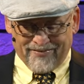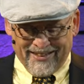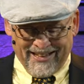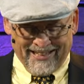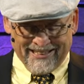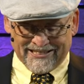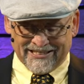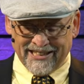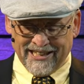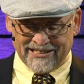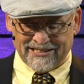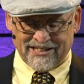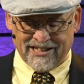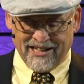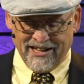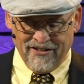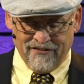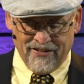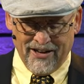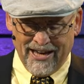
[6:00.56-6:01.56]
It says,
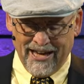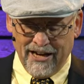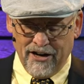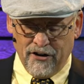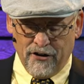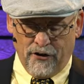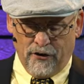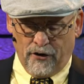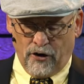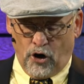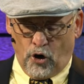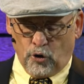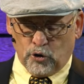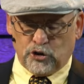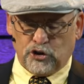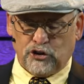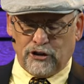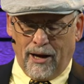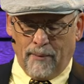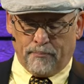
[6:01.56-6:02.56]
Give ear, O
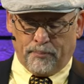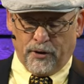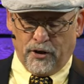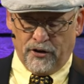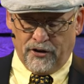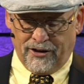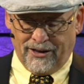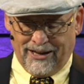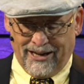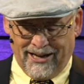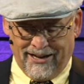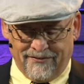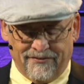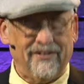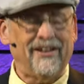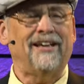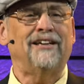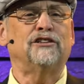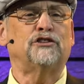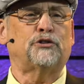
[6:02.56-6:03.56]
shepherd of
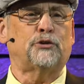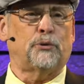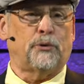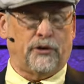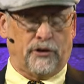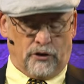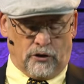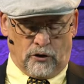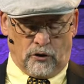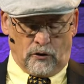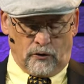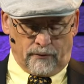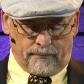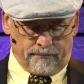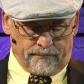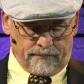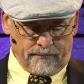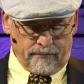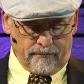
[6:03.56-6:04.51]
Israel,